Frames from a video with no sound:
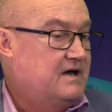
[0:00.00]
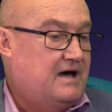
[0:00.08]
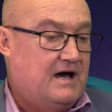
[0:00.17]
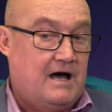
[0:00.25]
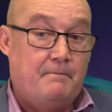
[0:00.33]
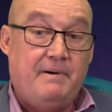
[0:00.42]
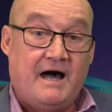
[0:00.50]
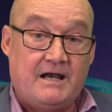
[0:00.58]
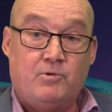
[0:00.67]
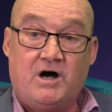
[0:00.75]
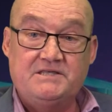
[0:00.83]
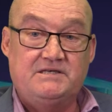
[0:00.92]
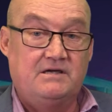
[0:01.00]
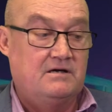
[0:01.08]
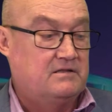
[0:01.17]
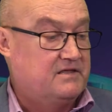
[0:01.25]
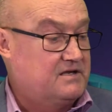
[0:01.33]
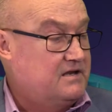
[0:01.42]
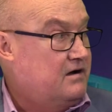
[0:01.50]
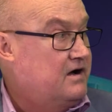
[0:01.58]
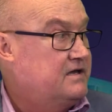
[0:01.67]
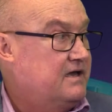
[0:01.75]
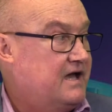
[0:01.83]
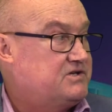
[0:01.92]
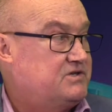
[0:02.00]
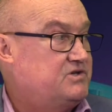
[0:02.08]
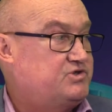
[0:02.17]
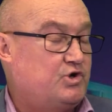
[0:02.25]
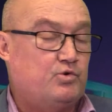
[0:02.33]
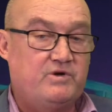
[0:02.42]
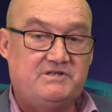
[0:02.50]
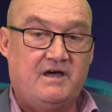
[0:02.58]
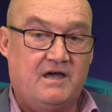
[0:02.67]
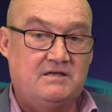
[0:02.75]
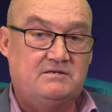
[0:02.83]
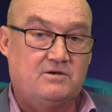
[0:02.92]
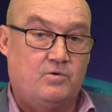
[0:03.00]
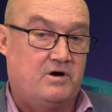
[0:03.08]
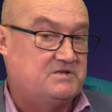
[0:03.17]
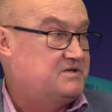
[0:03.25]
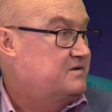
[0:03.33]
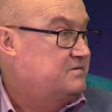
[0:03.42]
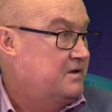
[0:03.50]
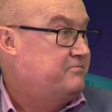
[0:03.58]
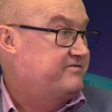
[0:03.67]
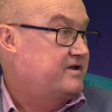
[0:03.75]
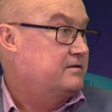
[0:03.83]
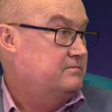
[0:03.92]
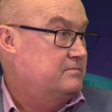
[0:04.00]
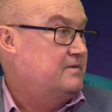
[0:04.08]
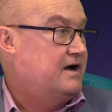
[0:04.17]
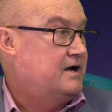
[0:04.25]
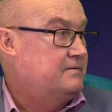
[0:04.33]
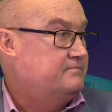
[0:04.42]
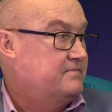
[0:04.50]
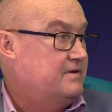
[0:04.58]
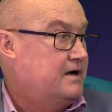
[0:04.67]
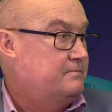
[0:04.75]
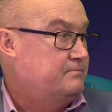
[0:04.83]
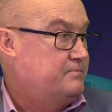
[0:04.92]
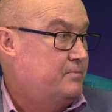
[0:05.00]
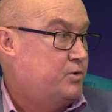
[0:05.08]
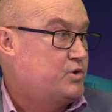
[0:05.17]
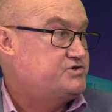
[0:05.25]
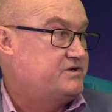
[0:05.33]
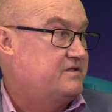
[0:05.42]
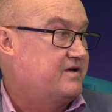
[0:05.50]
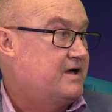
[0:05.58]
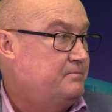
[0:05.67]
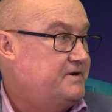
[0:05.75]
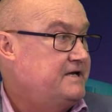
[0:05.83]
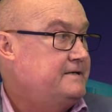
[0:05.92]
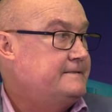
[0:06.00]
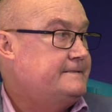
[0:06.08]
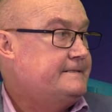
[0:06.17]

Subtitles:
Part of my deal that I actually still retained quite a significant proportion of the company,